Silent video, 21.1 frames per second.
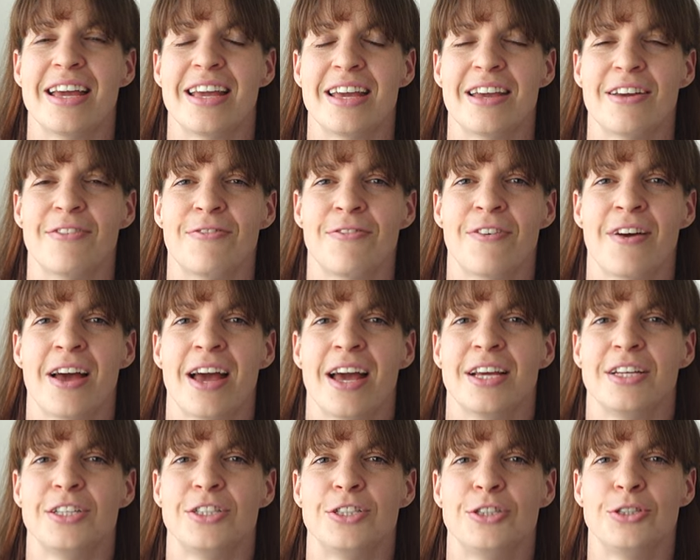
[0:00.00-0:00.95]
If
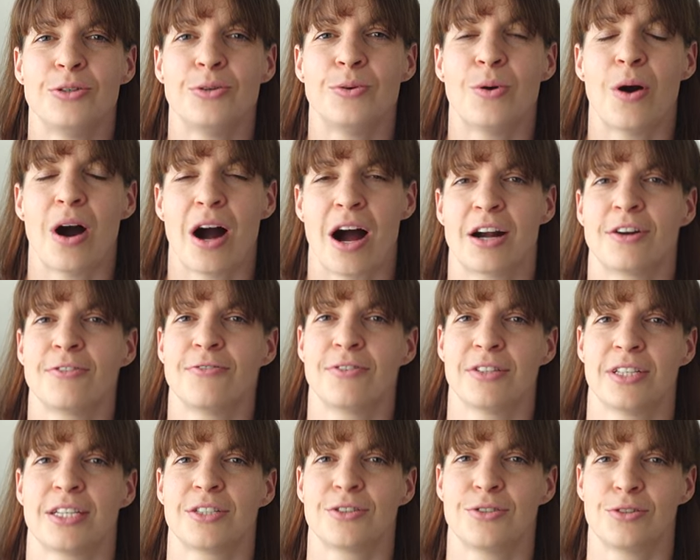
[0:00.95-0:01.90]
you are
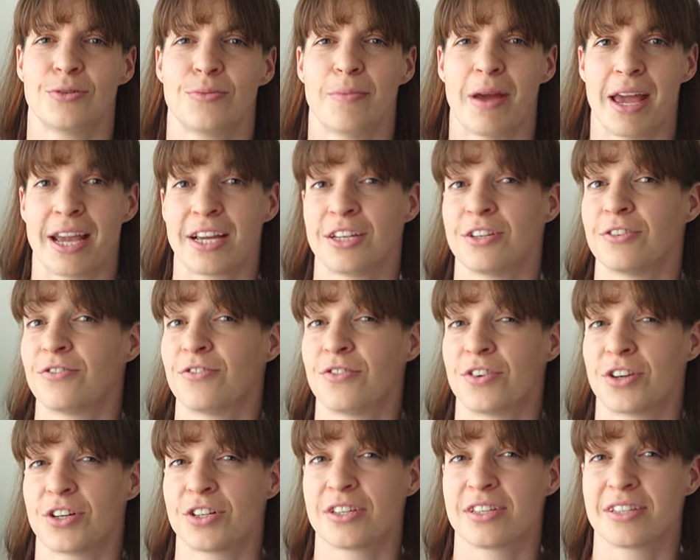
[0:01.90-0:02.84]
willing to make the
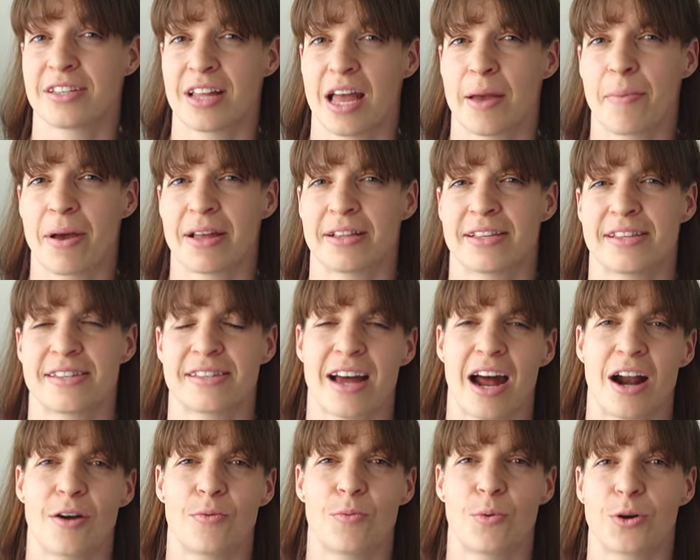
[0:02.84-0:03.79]
first step and
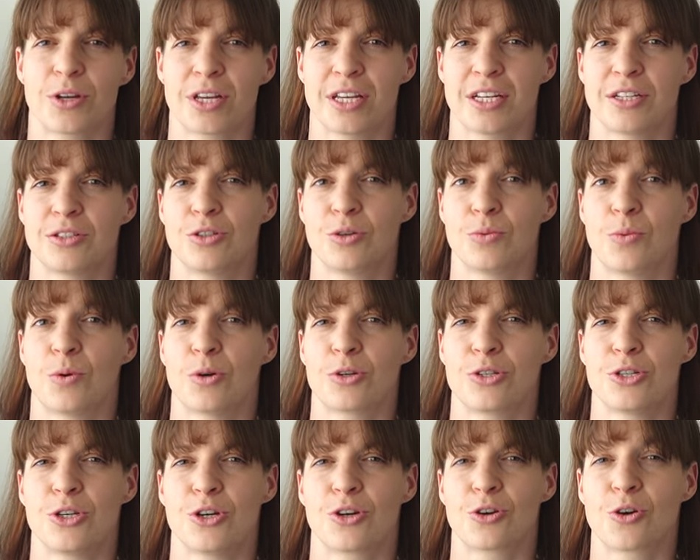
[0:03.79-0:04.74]
start working
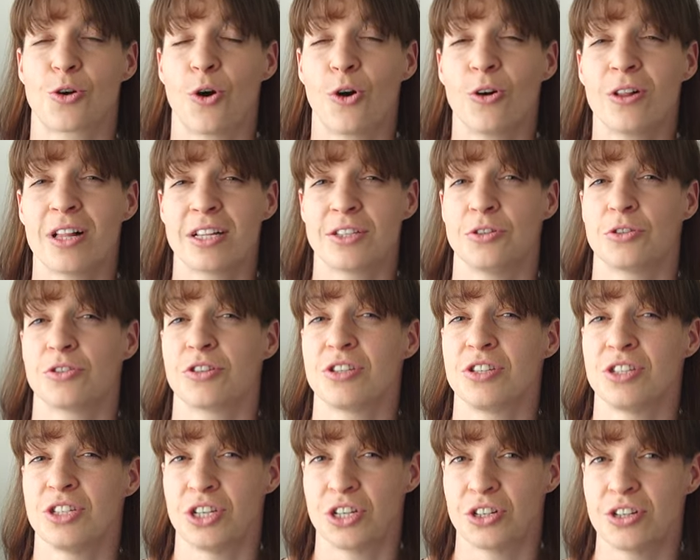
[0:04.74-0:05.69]
towards your goal and you're
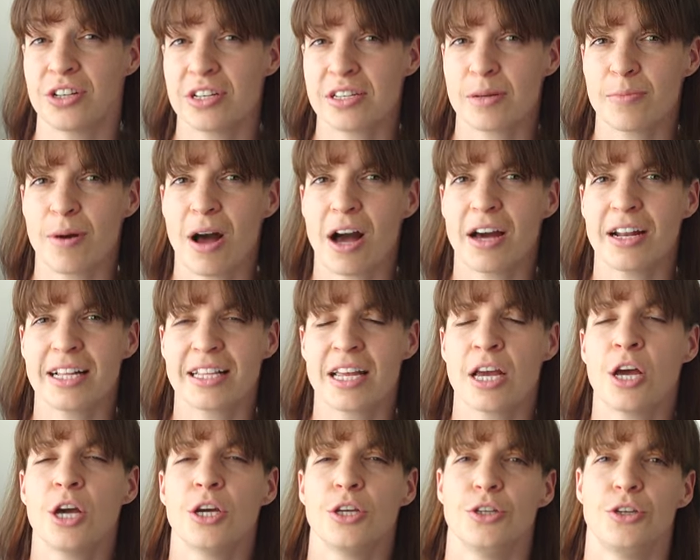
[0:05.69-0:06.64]
serious about it,
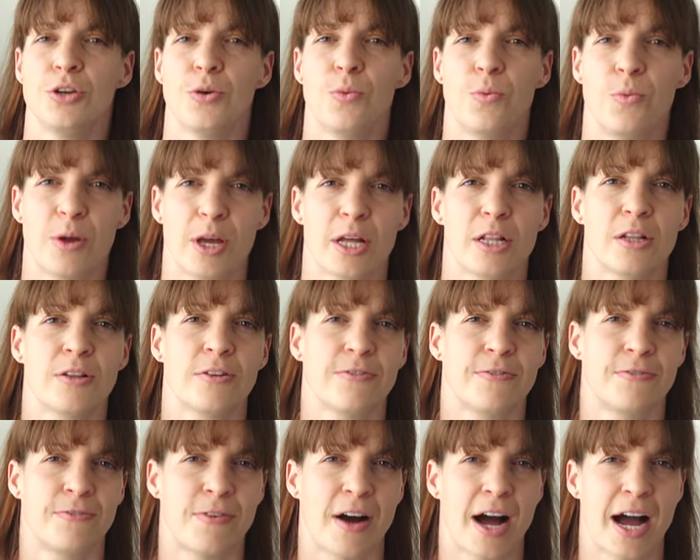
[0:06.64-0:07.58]
you
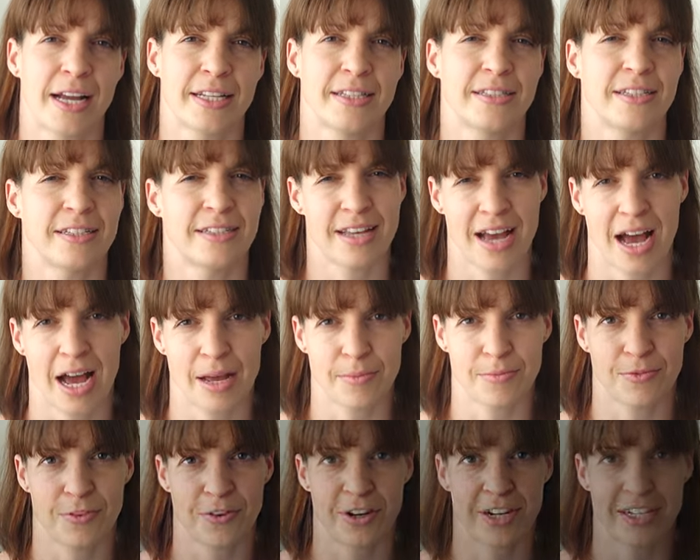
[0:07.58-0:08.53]
will find the
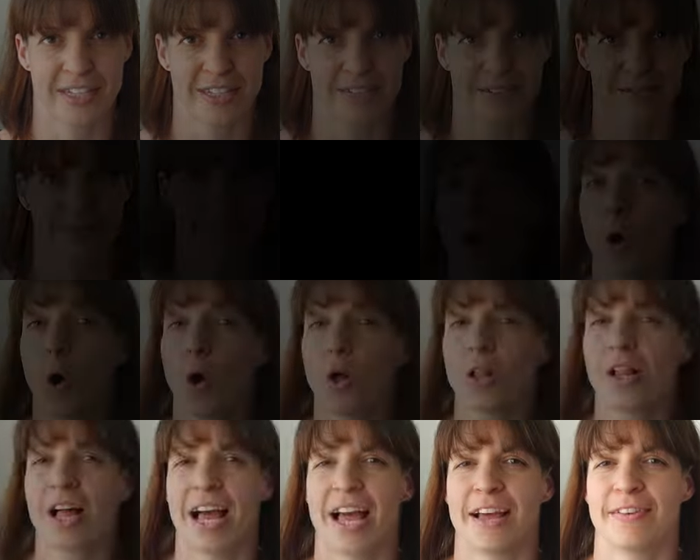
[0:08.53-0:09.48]
time for it. We
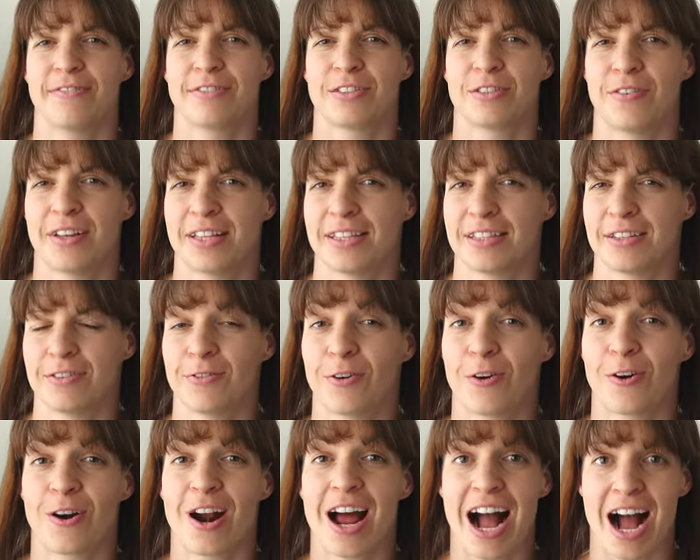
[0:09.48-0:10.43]
all have
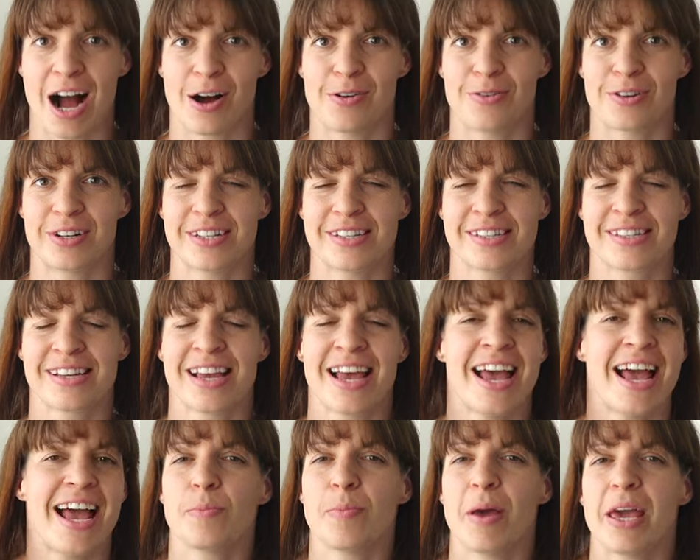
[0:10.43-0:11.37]
24
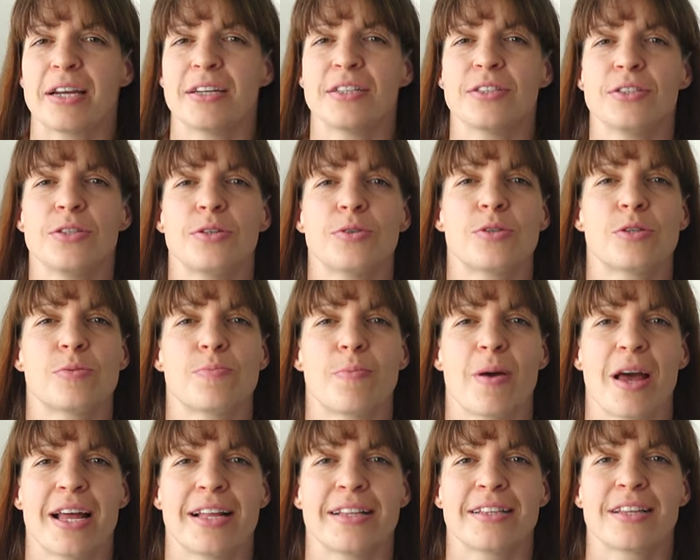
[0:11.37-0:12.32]
hours. As a parent, you
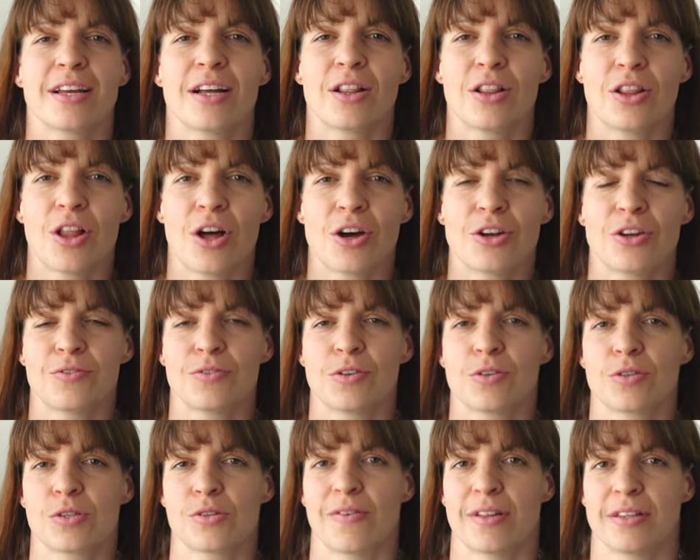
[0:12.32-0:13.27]
spend a lot
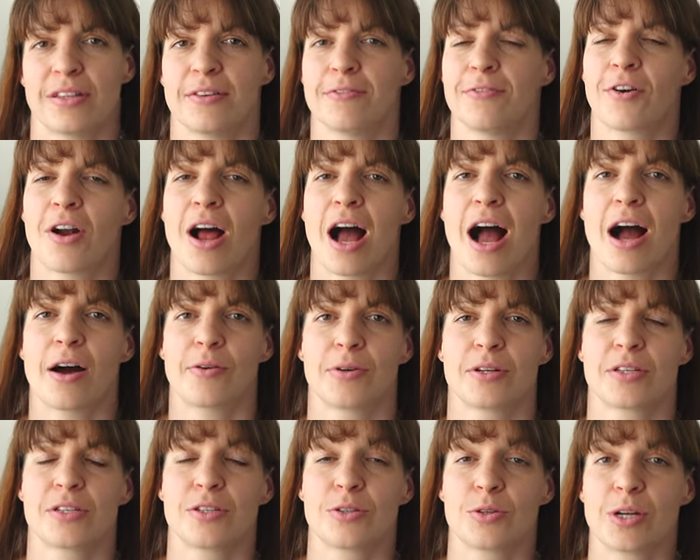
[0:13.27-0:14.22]
of those 24
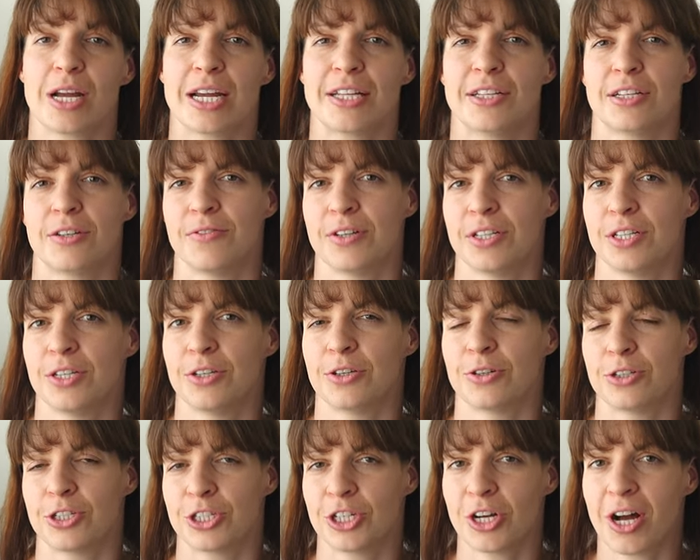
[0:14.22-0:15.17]
hours together
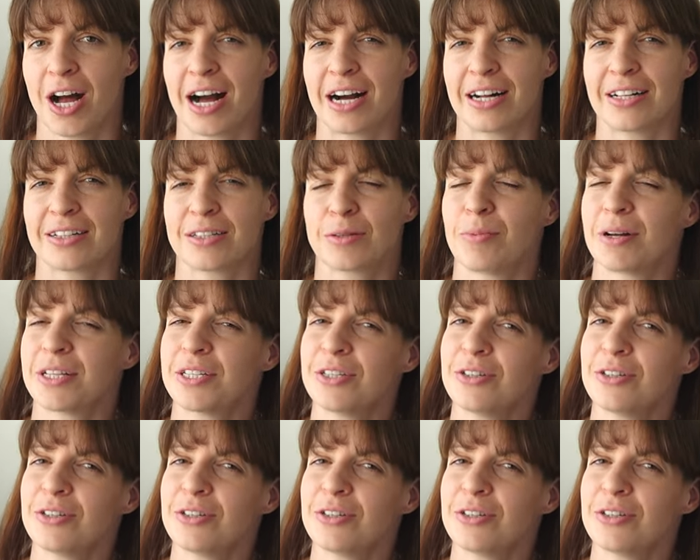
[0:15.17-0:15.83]
with your child,